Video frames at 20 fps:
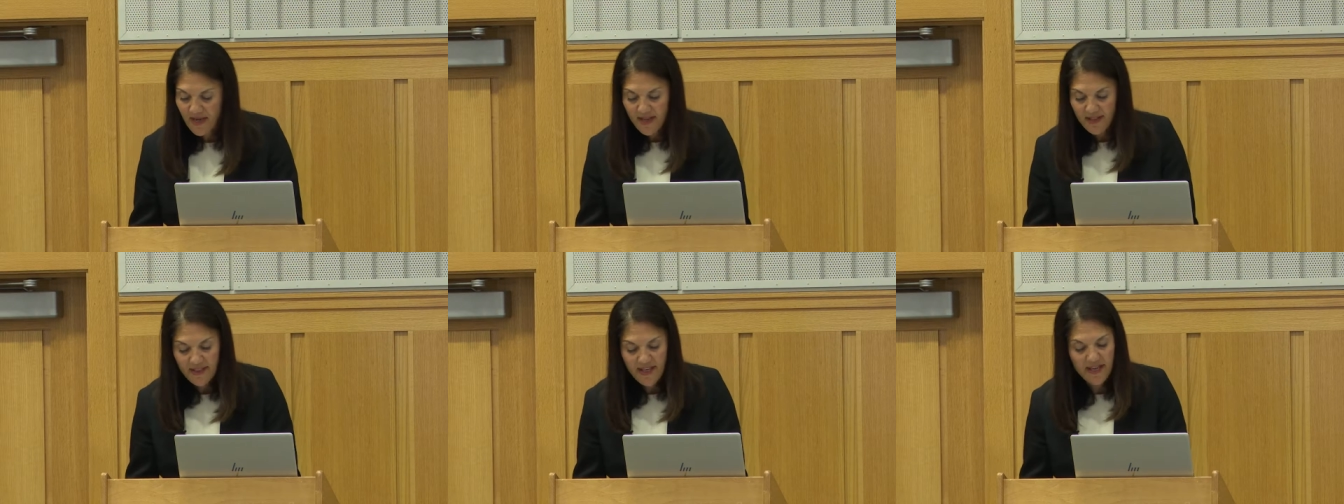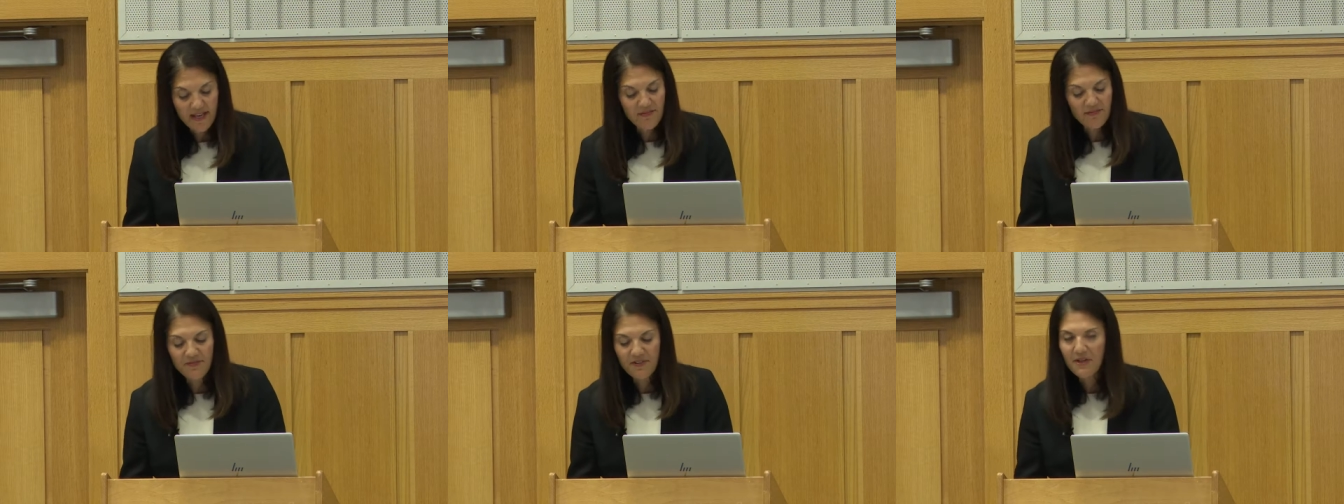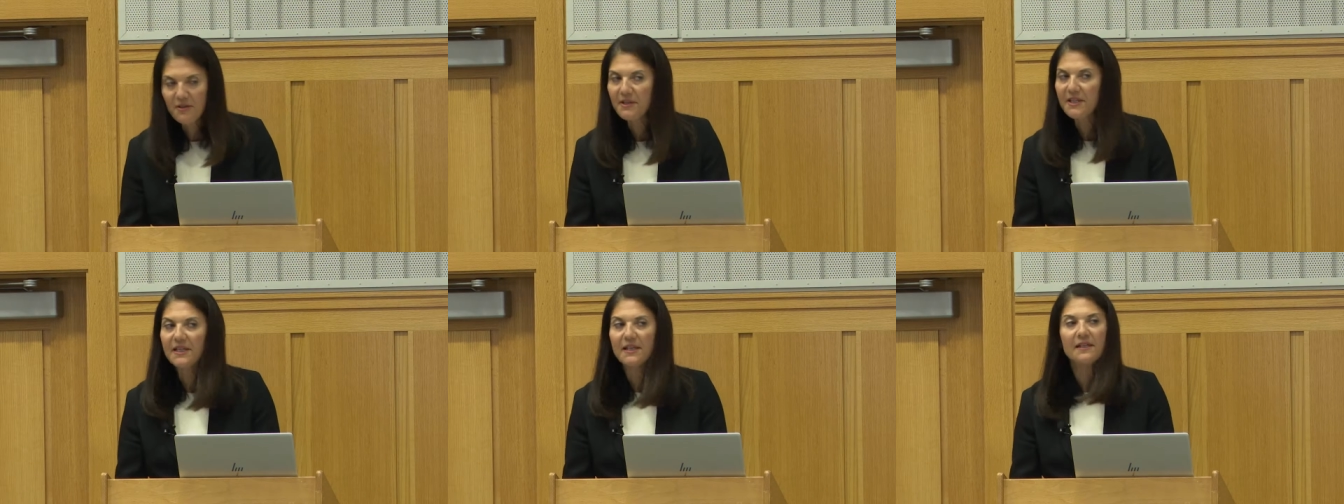they have
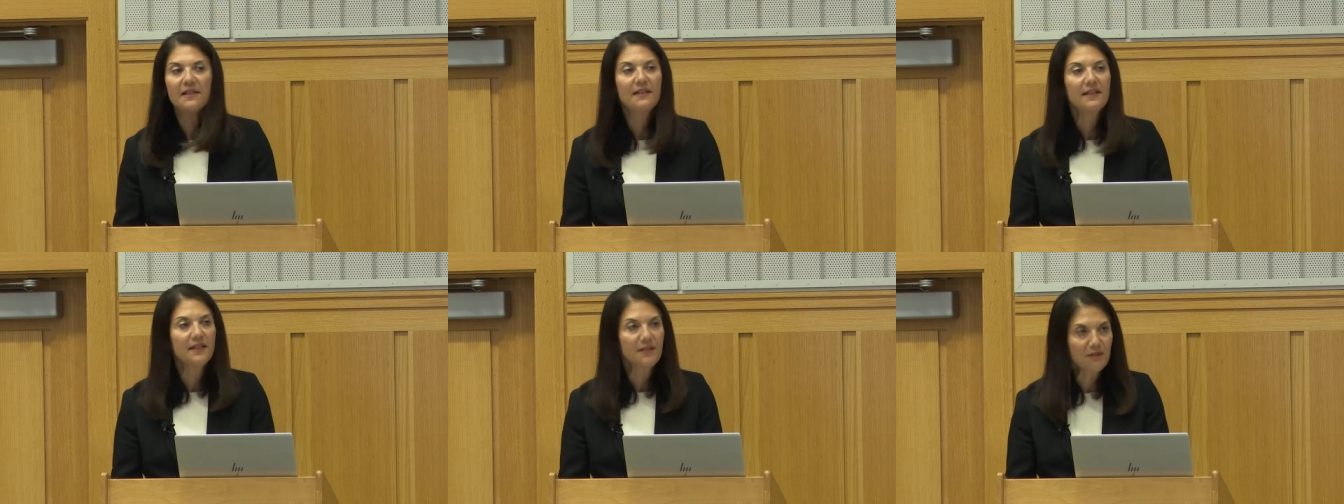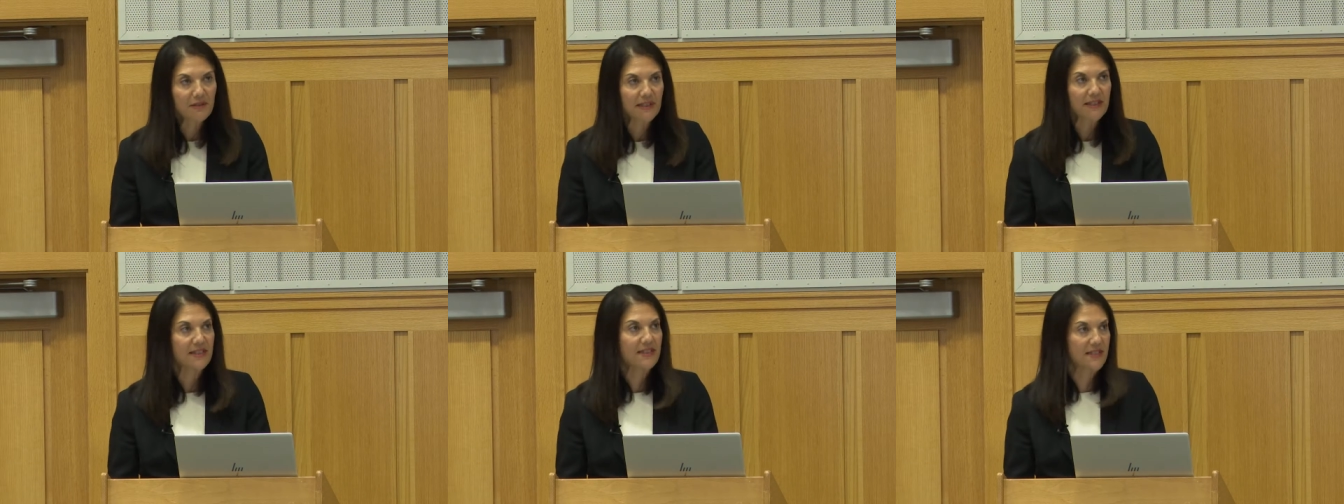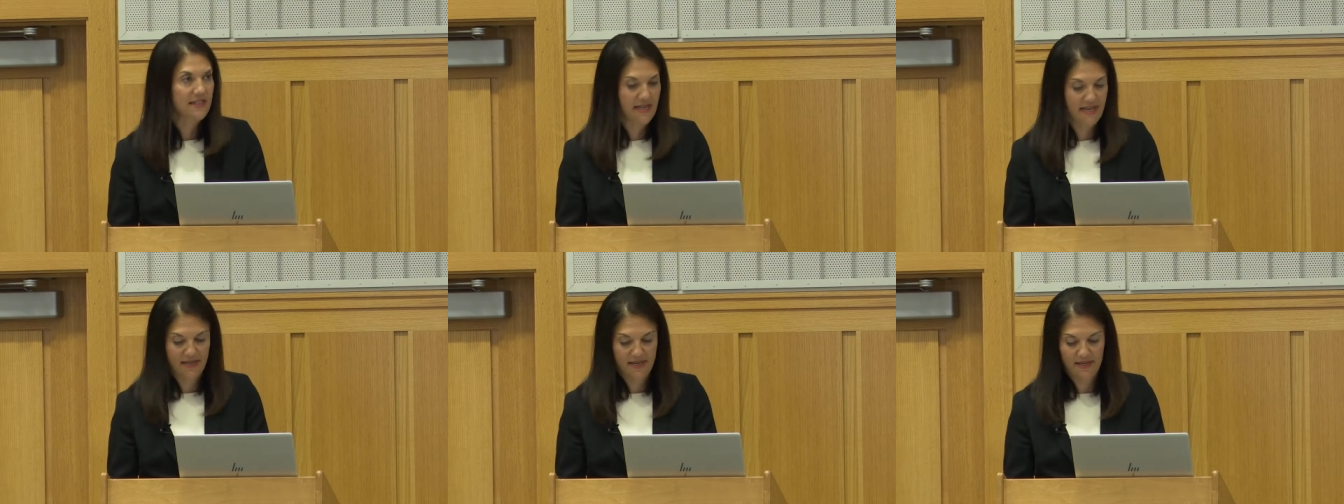very clearly
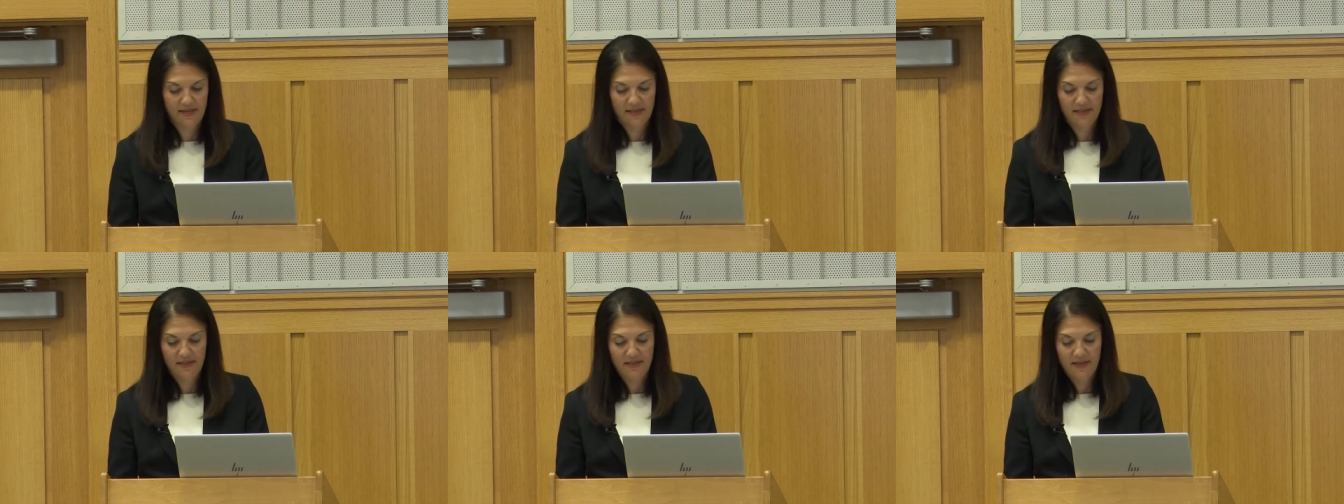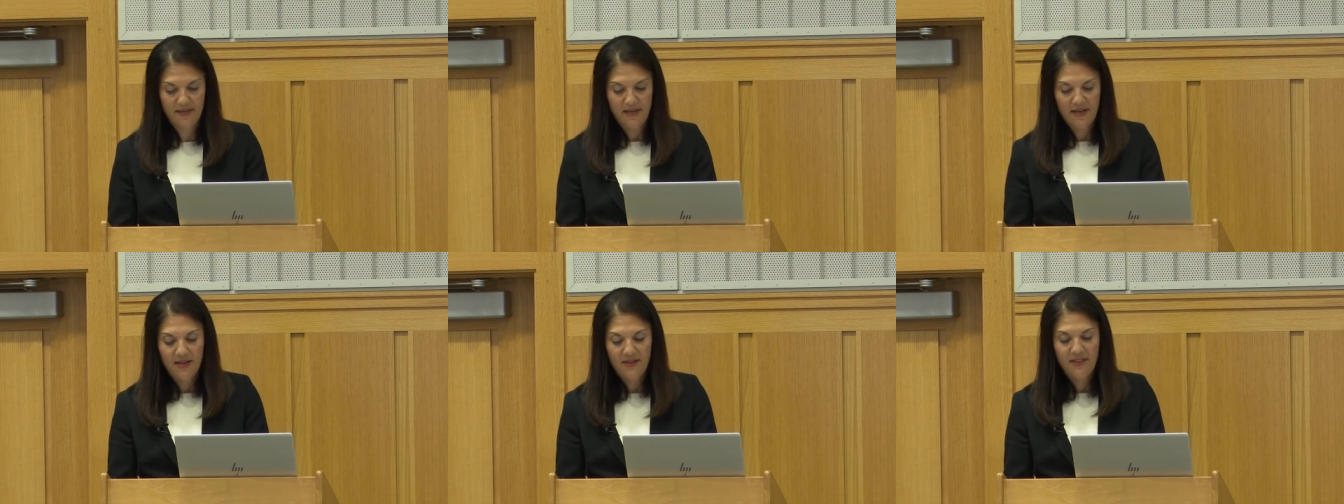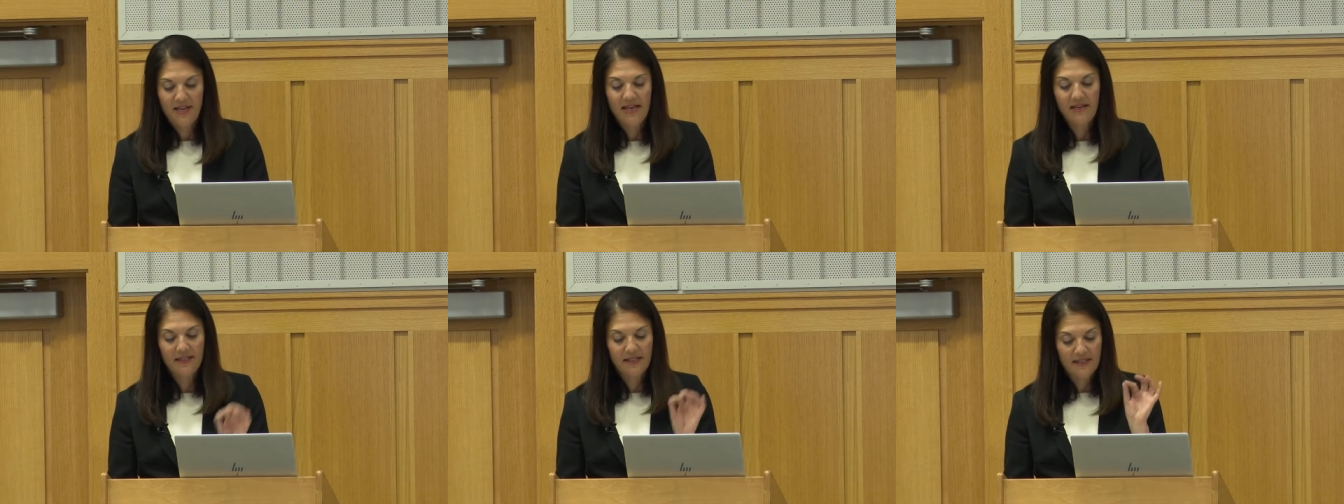stated
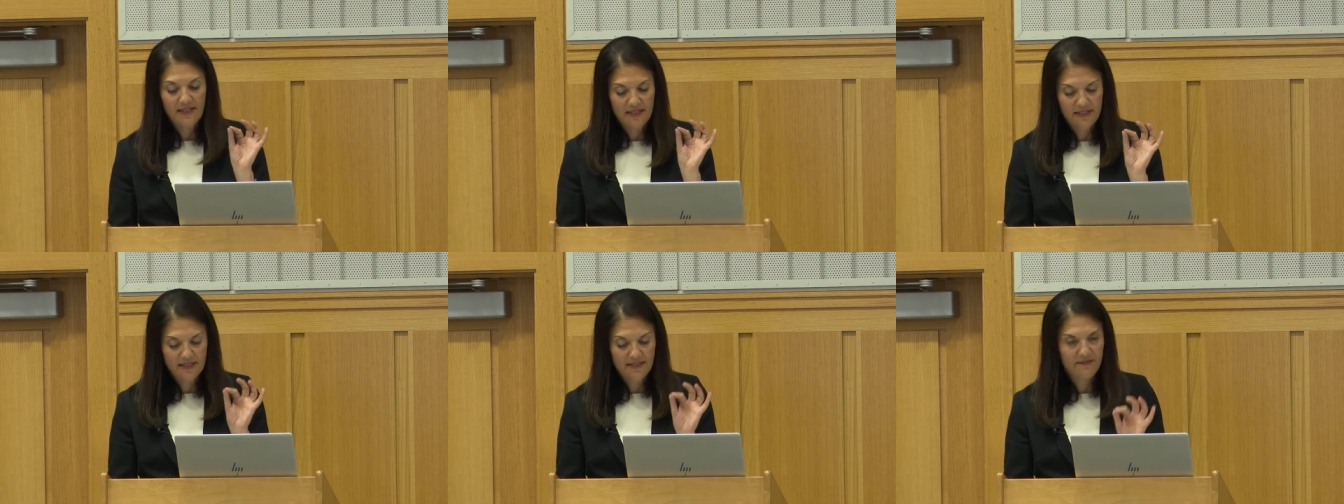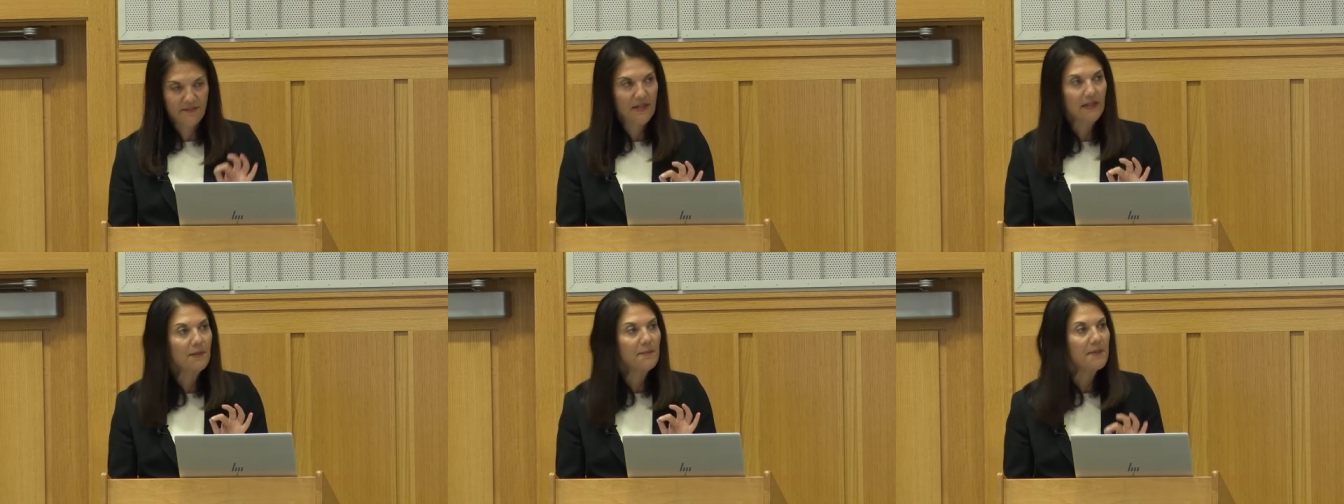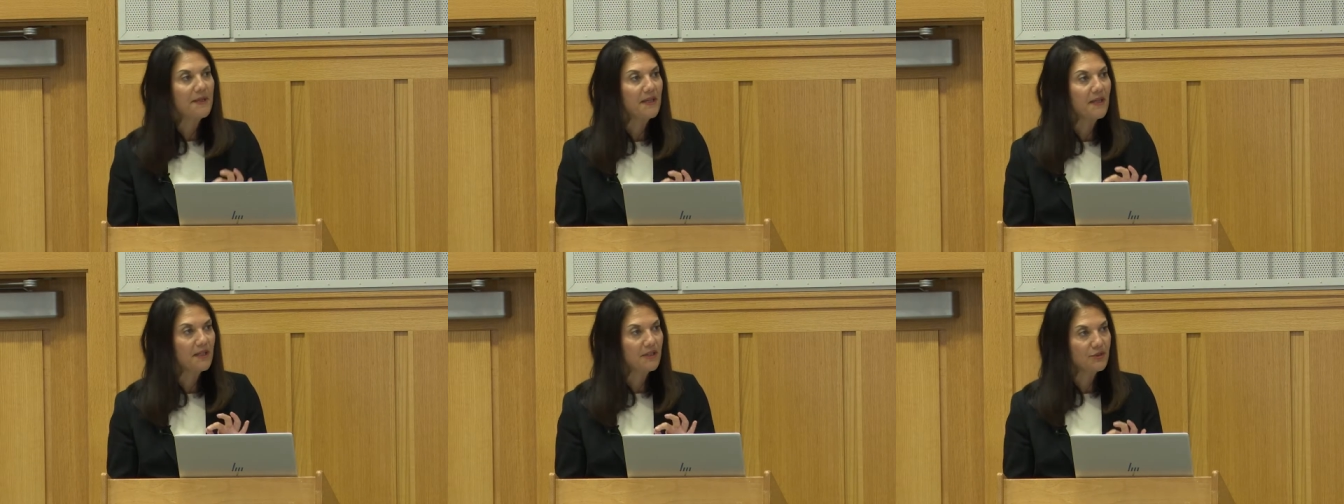that in
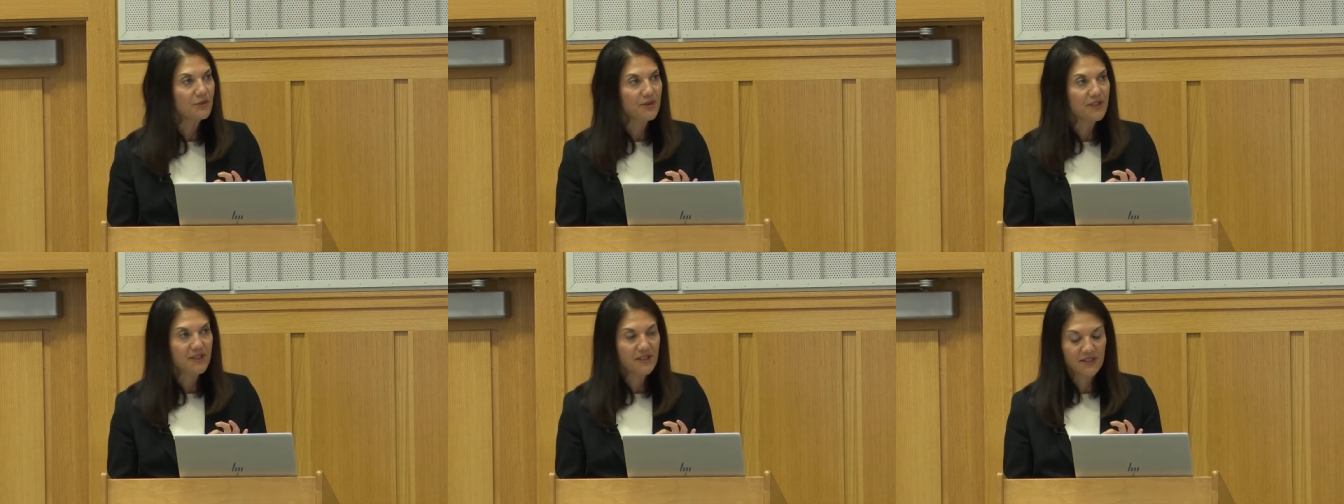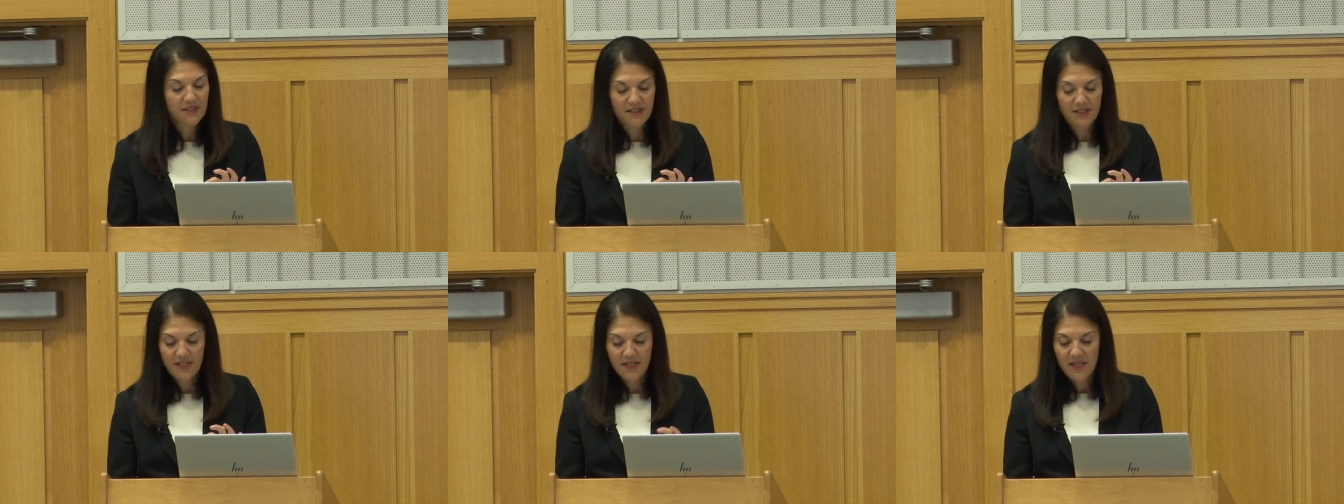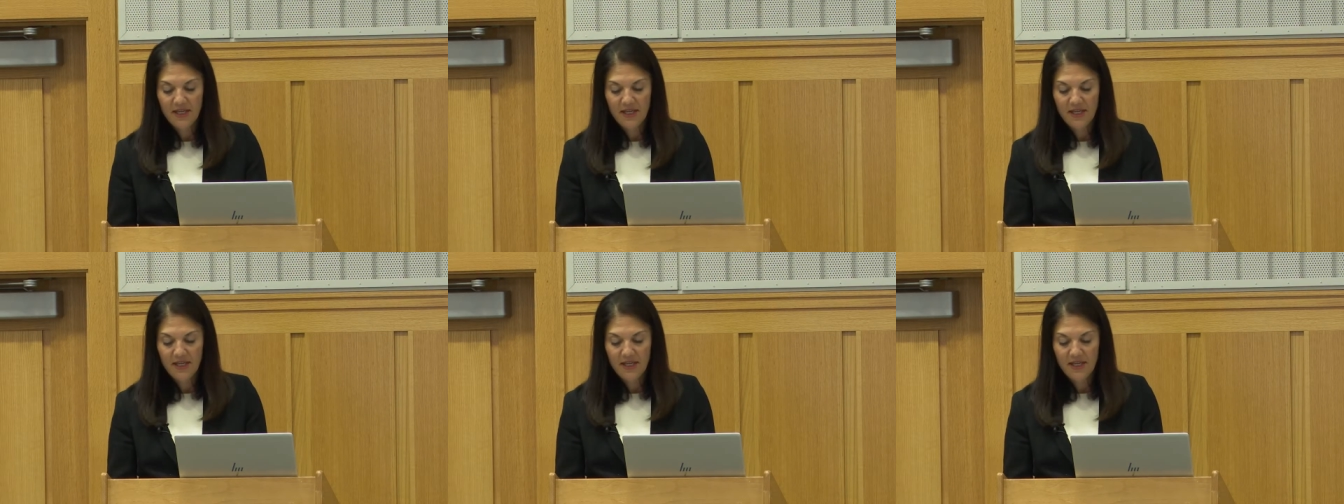developing countries,